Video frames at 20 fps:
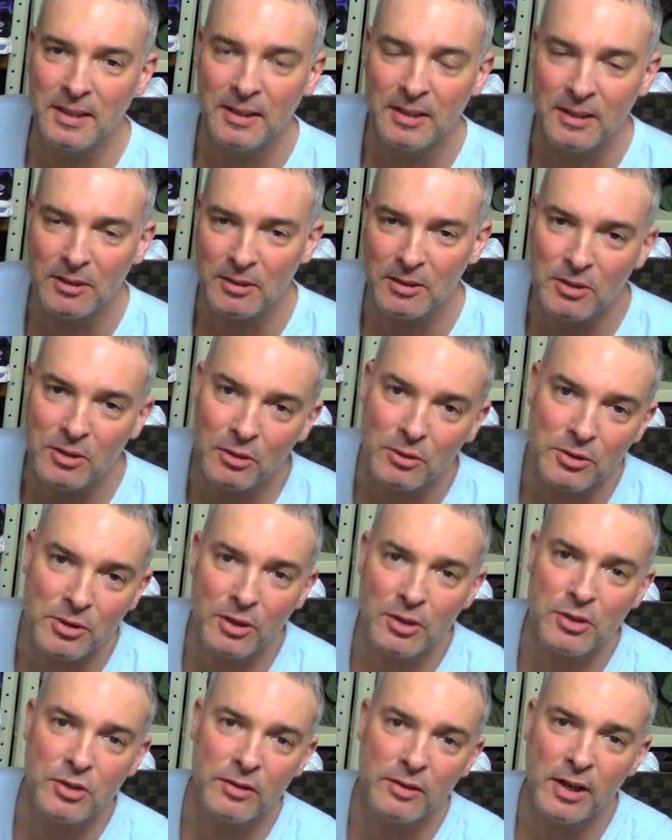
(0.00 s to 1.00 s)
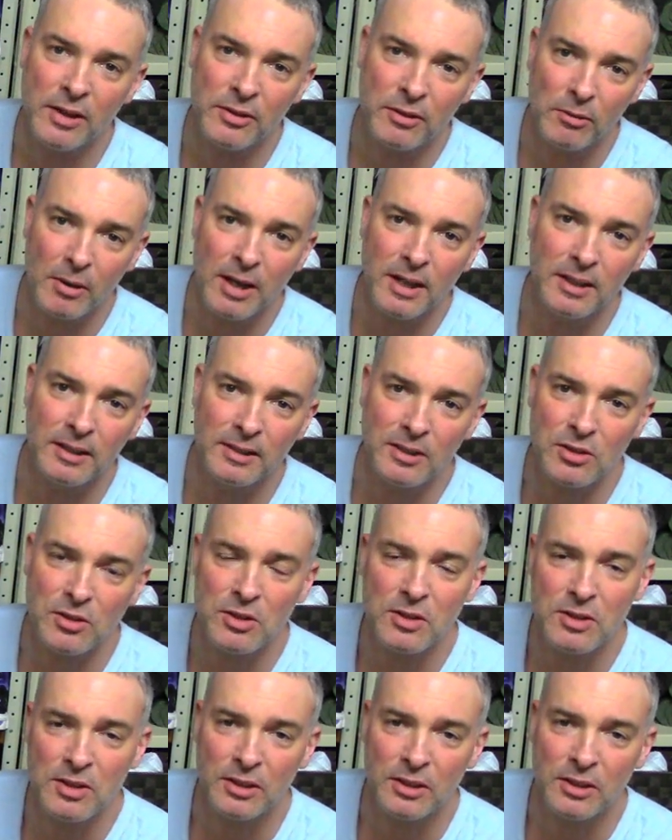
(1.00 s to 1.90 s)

you know, as long as you've got the right conditions